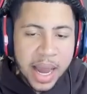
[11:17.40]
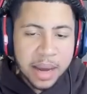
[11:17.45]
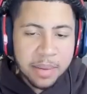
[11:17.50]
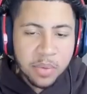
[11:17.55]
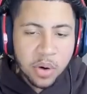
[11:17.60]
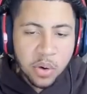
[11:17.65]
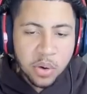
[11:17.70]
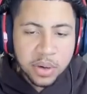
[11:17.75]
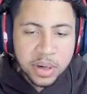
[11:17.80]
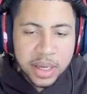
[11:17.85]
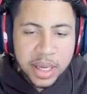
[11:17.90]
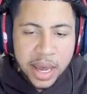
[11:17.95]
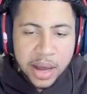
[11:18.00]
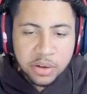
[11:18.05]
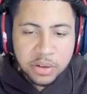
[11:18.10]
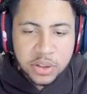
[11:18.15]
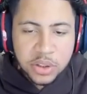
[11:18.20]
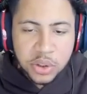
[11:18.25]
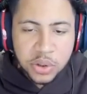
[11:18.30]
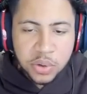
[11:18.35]
am holding
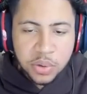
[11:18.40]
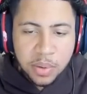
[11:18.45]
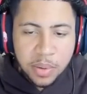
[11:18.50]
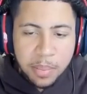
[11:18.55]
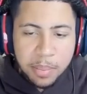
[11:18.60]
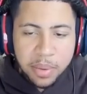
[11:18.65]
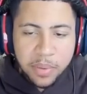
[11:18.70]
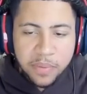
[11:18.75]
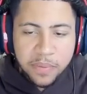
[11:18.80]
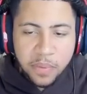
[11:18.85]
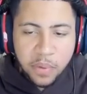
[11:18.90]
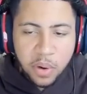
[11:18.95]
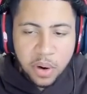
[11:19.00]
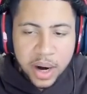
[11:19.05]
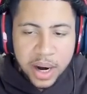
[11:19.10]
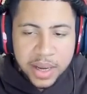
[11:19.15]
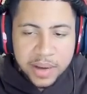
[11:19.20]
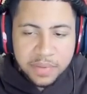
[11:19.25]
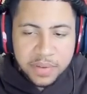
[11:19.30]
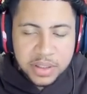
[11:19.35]
L2 before
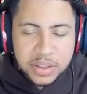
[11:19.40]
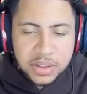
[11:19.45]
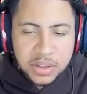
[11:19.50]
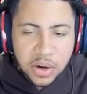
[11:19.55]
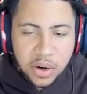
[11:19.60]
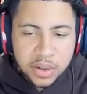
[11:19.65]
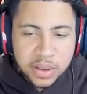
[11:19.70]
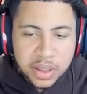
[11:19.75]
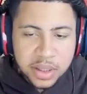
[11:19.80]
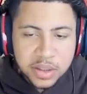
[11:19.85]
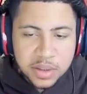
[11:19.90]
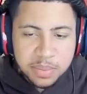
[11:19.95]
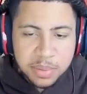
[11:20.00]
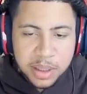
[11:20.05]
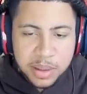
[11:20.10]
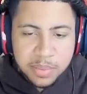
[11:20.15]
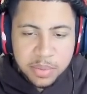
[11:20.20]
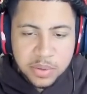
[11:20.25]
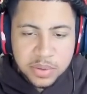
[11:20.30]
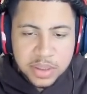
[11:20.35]
I even start the
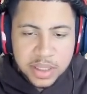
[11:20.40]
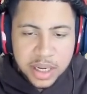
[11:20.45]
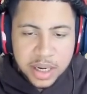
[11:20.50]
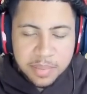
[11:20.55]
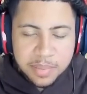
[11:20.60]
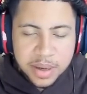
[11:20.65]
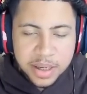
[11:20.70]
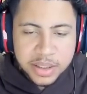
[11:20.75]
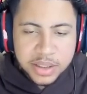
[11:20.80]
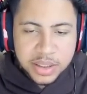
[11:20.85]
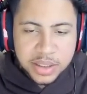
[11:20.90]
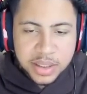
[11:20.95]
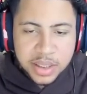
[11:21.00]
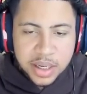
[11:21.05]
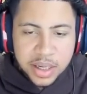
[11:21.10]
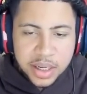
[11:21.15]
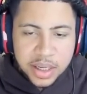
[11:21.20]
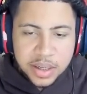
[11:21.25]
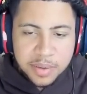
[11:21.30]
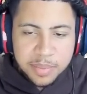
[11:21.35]
speed boost animation,
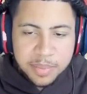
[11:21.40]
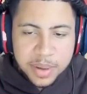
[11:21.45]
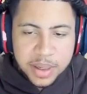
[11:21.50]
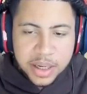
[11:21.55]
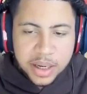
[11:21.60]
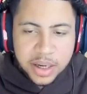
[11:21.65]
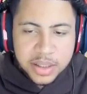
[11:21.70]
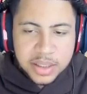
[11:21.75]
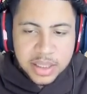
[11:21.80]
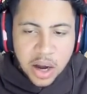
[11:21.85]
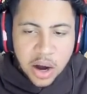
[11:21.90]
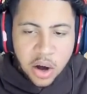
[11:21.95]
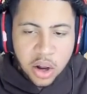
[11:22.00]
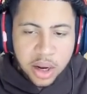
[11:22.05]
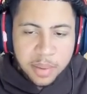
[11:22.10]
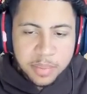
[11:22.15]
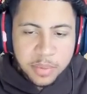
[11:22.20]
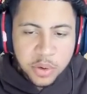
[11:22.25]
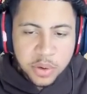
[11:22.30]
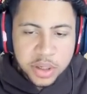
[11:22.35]
because all
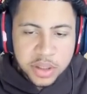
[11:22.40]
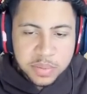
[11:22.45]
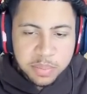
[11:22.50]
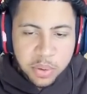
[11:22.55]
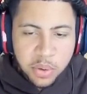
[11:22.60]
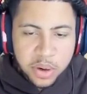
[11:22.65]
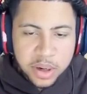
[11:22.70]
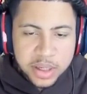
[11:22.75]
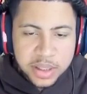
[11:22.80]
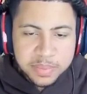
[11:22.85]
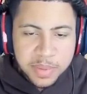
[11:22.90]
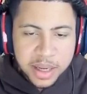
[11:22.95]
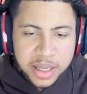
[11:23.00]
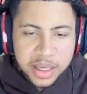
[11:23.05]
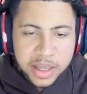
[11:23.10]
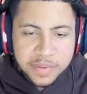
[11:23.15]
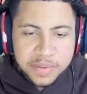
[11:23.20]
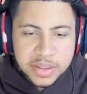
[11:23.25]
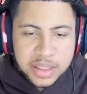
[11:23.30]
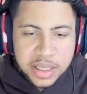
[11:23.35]
I'm doing is pointing my
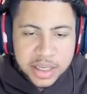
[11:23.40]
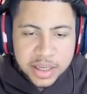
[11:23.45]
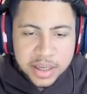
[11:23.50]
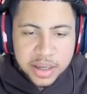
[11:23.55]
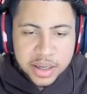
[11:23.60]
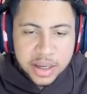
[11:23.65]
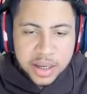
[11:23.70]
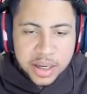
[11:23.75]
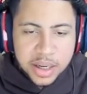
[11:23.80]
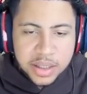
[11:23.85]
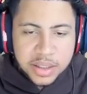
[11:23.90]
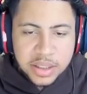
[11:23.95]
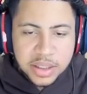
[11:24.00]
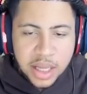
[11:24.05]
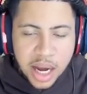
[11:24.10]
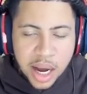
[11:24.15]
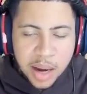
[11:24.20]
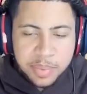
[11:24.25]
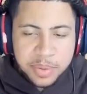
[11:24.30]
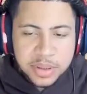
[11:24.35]
left stick to the
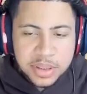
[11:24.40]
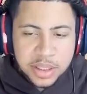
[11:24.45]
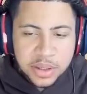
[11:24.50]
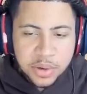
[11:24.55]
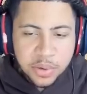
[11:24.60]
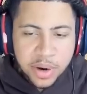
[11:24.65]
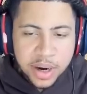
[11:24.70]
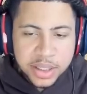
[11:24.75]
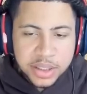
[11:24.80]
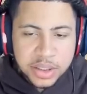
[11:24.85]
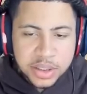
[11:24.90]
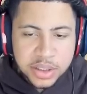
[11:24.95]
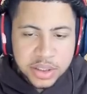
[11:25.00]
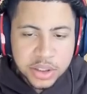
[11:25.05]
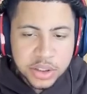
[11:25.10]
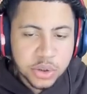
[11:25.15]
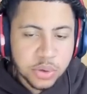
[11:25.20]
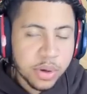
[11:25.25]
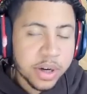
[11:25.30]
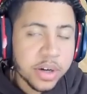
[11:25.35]
opposite direction to
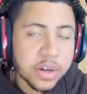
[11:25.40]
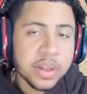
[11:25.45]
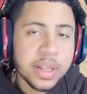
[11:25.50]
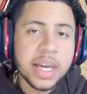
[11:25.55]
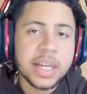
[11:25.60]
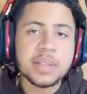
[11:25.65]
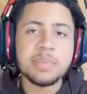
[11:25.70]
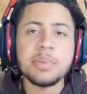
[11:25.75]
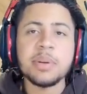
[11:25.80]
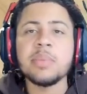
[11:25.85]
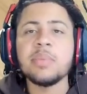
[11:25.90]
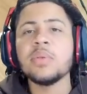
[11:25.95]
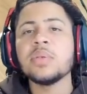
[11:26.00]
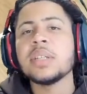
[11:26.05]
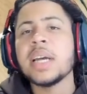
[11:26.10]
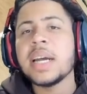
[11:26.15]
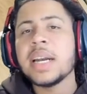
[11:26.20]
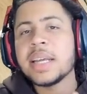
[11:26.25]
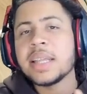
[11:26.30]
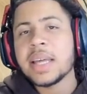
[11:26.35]
trigger that speed boost
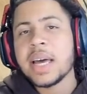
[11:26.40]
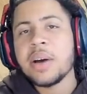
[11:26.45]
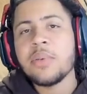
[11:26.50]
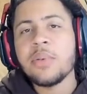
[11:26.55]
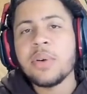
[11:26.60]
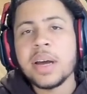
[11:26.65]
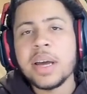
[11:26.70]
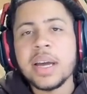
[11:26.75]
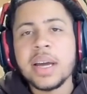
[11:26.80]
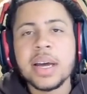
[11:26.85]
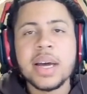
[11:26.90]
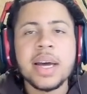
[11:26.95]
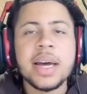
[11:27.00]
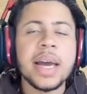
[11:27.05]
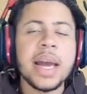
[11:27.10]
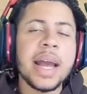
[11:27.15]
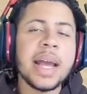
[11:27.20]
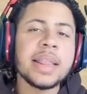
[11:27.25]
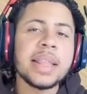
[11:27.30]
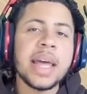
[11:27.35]
anti that way,
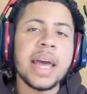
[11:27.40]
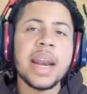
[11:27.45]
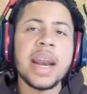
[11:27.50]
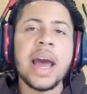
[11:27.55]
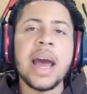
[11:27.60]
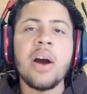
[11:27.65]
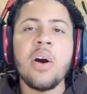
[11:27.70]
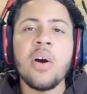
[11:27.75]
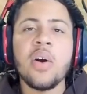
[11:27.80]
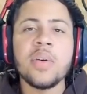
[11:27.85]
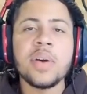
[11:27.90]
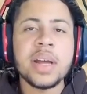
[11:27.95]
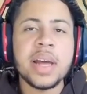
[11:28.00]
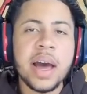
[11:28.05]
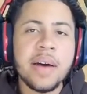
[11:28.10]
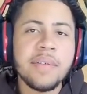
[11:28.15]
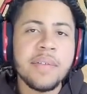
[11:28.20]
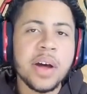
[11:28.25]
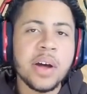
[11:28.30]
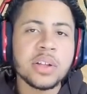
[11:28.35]
and then I already
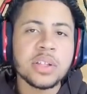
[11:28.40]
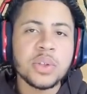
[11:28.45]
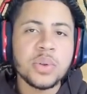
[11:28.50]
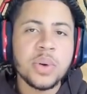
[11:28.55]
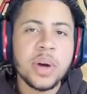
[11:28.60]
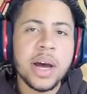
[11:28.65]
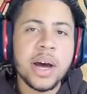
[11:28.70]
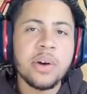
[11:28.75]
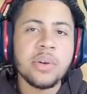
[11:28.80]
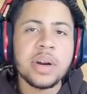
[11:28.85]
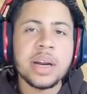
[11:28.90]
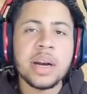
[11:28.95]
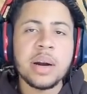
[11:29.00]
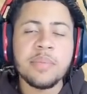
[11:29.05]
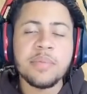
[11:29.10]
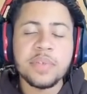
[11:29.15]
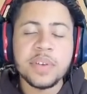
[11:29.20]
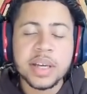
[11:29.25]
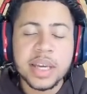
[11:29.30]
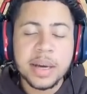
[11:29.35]
have L2 held and I'm
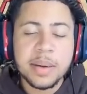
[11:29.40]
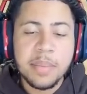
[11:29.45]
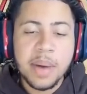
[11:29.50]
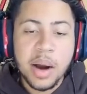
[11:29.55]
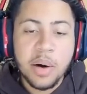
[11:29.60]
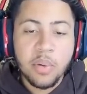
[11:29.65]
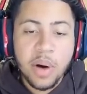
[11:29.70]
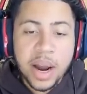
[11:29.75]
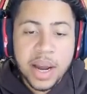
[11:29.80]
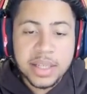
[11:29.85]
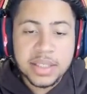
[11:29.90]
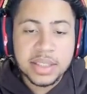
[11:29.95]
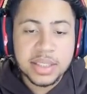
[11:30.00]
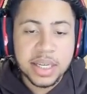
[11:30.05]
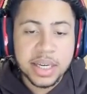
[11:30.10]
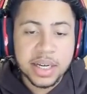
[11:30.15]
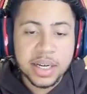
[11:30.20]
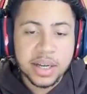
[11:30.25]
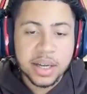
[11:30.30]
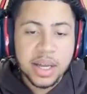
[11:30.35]
flicking my right
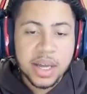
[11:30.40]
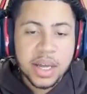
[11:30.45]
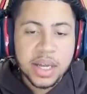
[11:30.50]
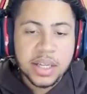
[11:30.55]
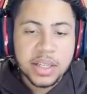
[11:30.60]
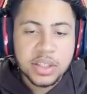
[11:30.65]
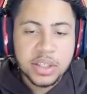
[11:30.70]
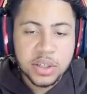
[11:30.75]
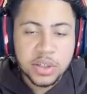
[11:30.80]
stick to